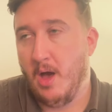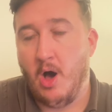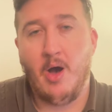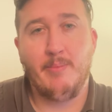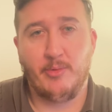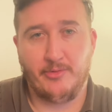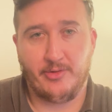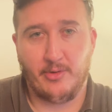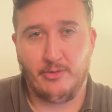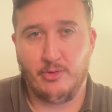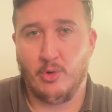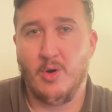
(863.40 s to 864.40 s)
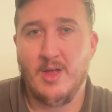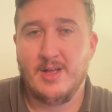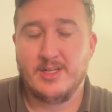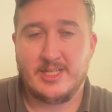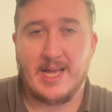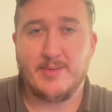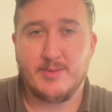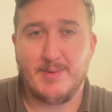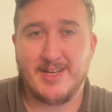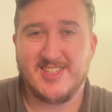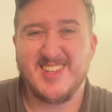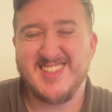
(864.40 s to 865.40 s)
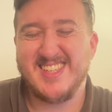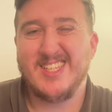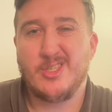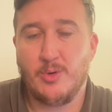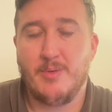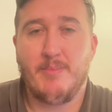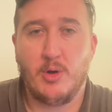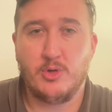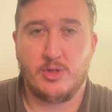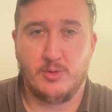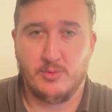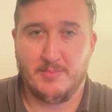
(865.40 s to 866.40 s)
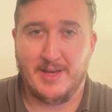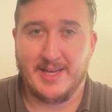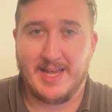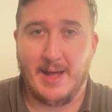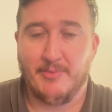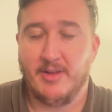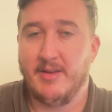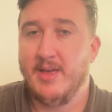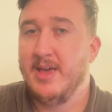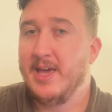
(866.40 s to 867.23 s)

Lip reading: I'm not so sure. James Maddison, is he too emotional to be a captain?